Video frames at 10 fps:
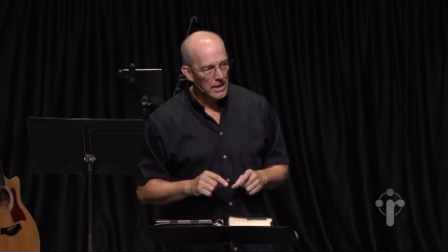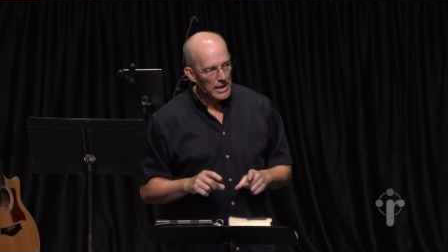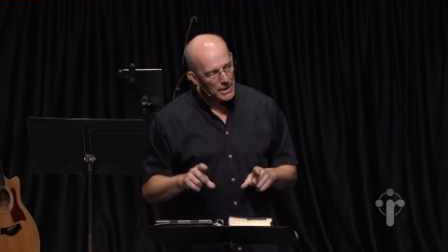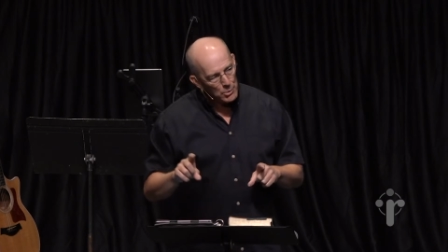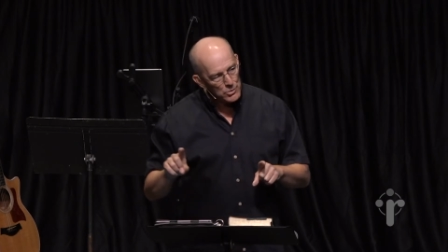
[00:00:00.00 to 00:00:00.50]

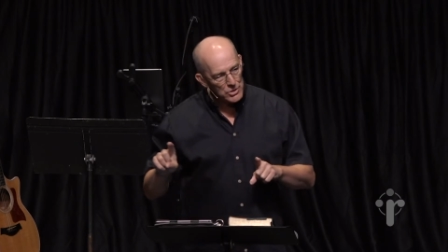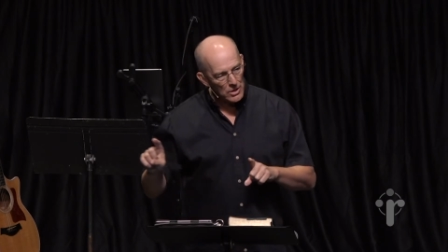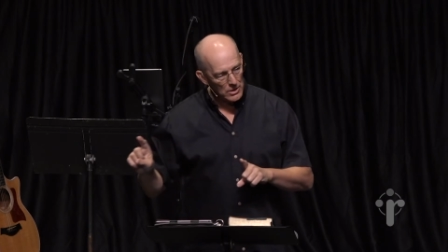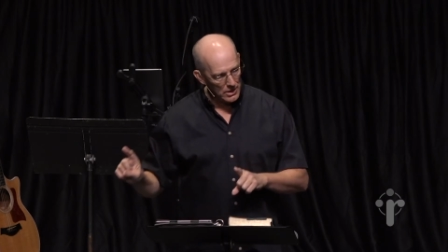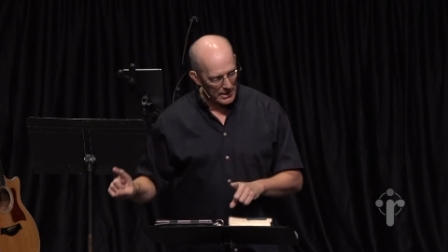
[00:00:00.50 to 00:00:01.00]
Hebrews
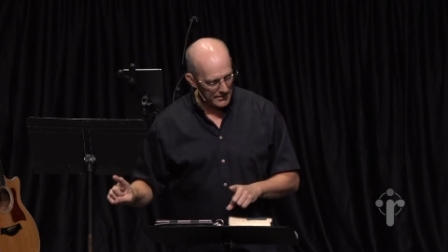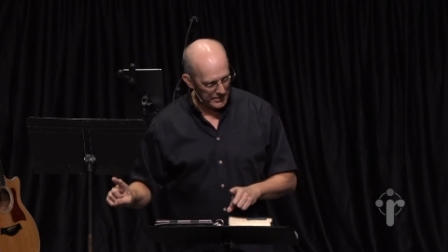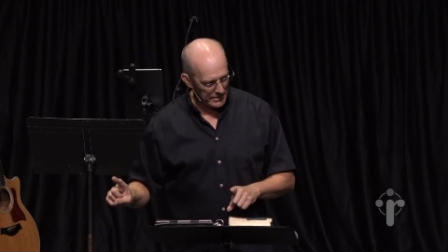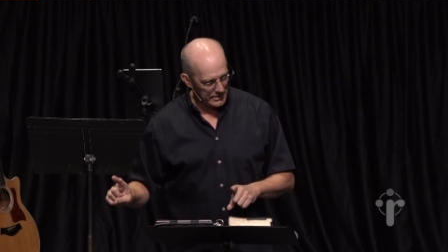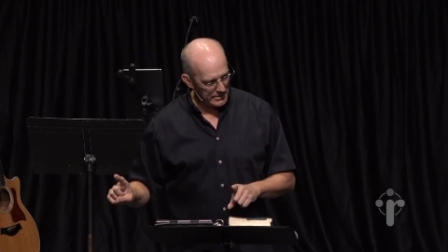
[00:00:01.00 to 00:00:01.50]

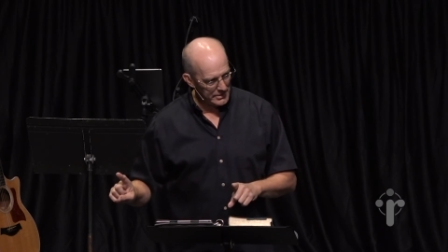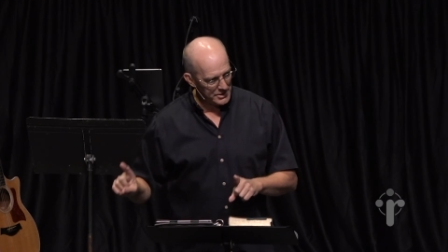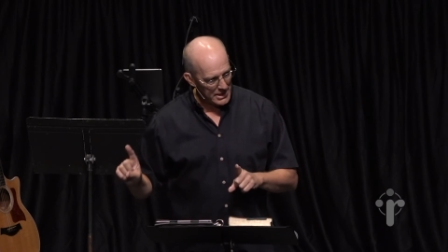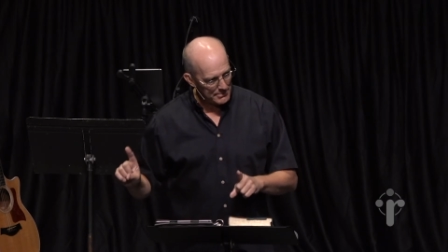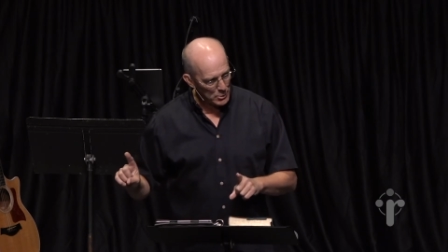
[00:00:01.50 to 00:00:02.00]
eleven, the
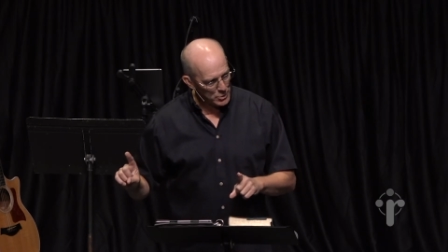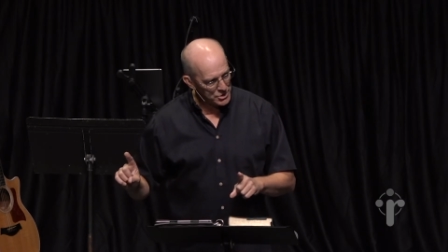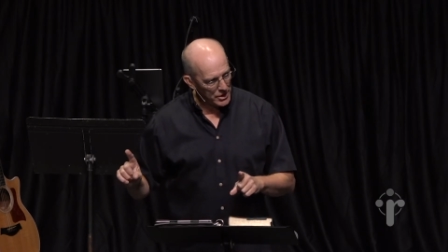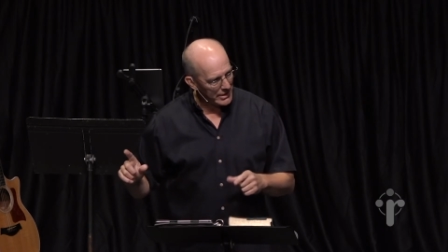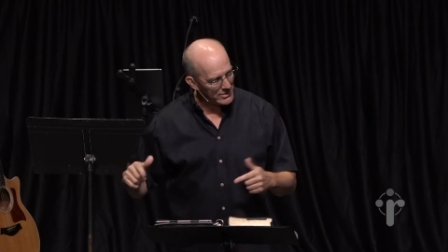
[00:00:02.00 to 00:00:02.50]
chapter we're
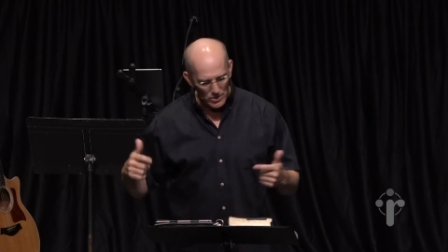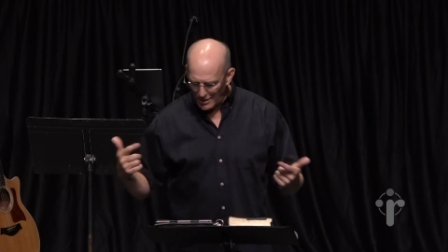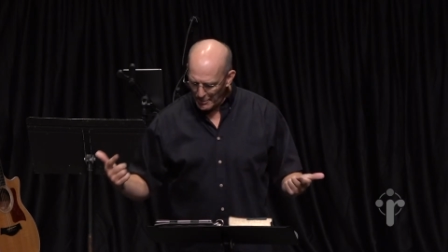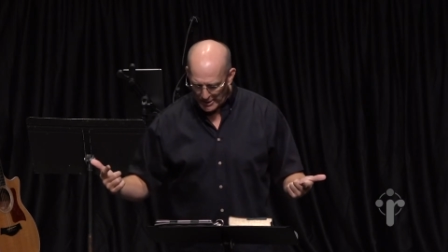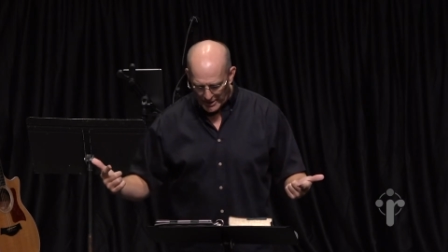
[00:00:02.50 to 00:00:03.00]
studying, is
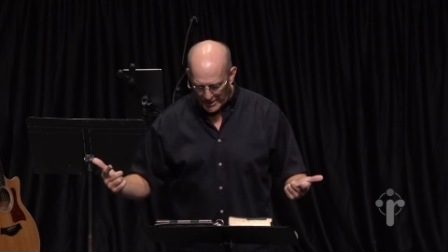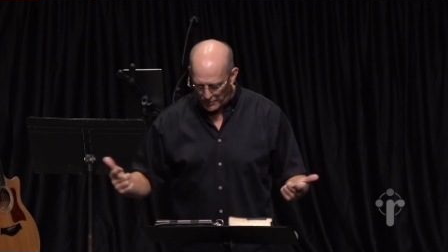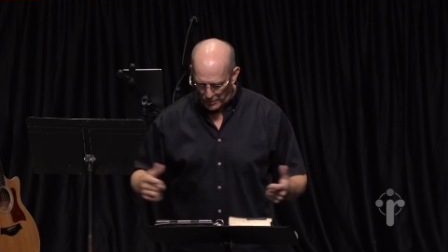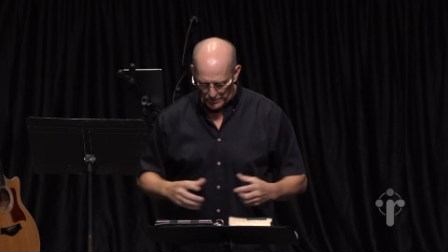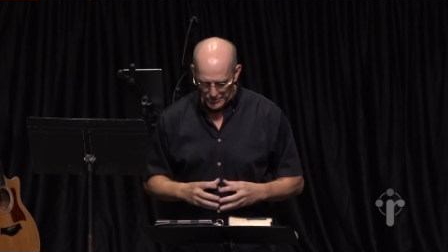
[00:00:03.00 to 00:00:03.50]
all about
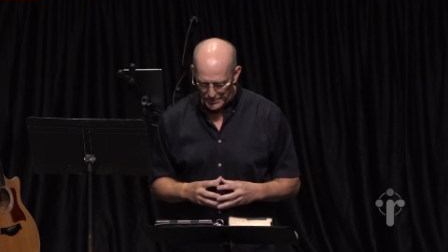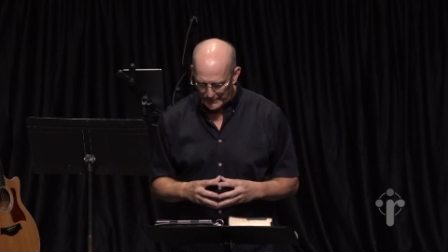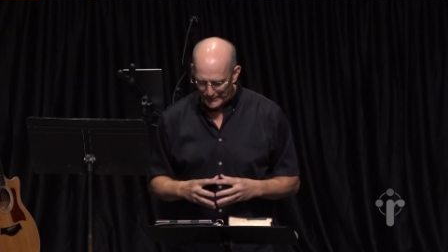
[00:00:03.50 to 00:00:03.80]
heroes.